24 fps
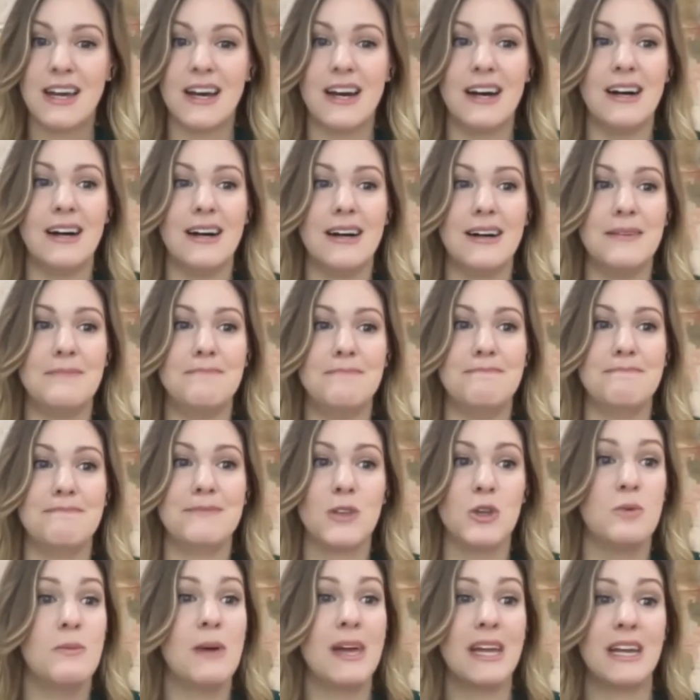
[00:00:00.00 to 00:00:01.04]
Um,
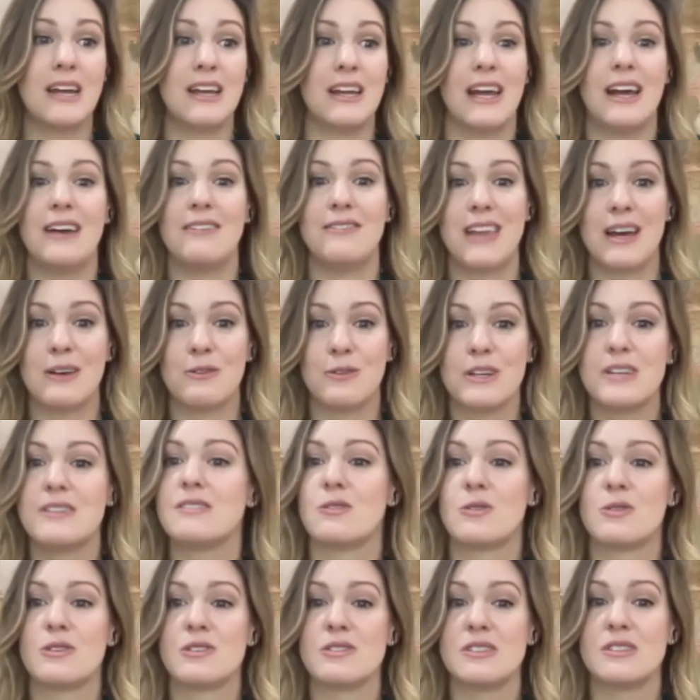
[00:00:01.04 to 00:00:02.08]
you may not have that
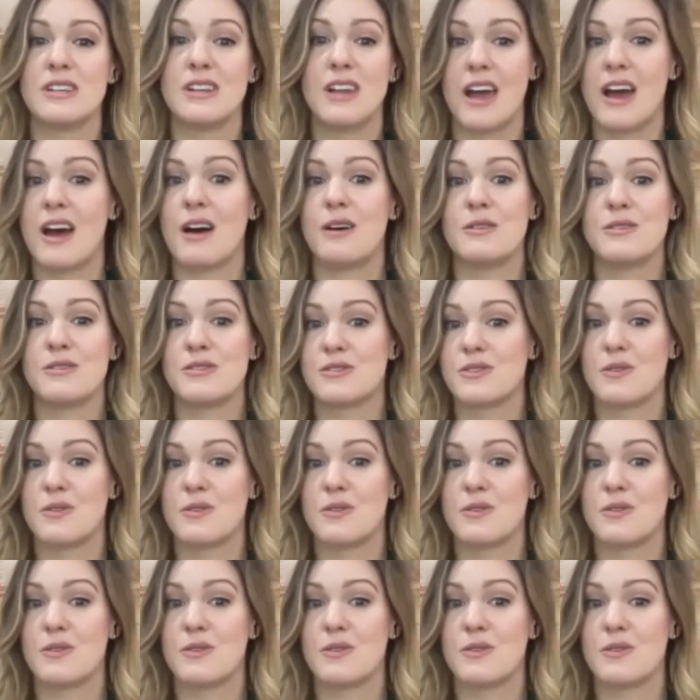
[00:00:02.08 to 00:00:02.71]
resource in house.